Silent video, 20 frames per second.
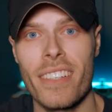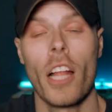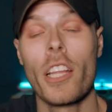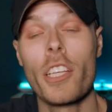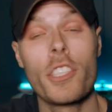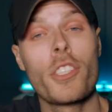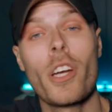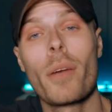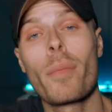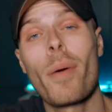On
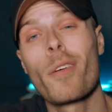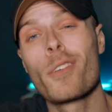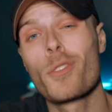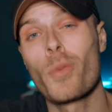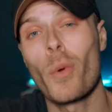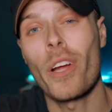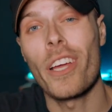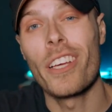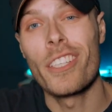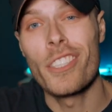this trip, I was
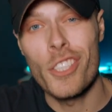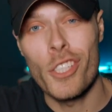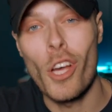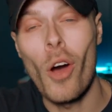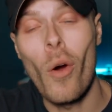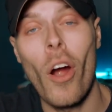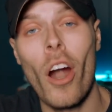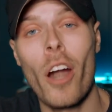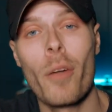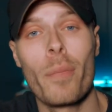working
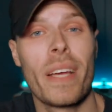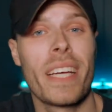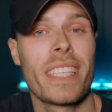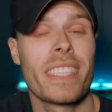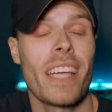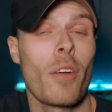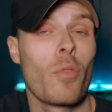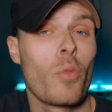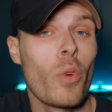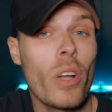so hard
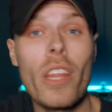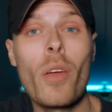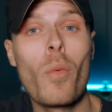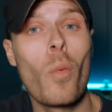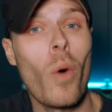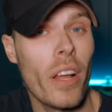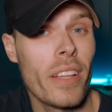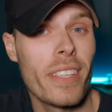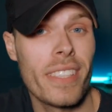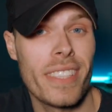because I really
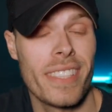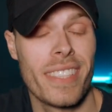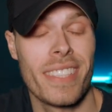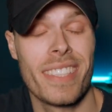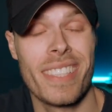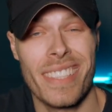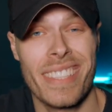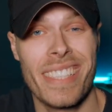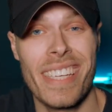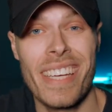wanted this to
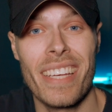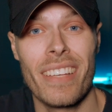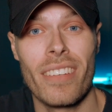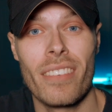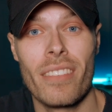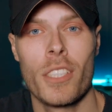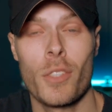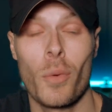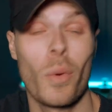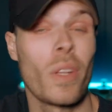succeed.
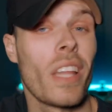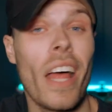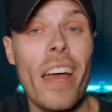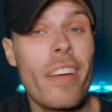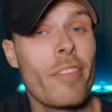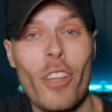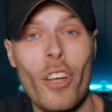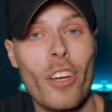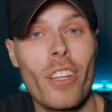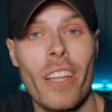So what
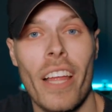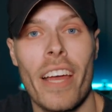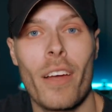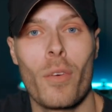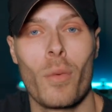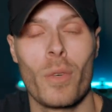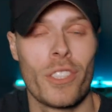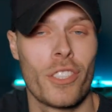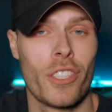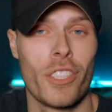life looked like was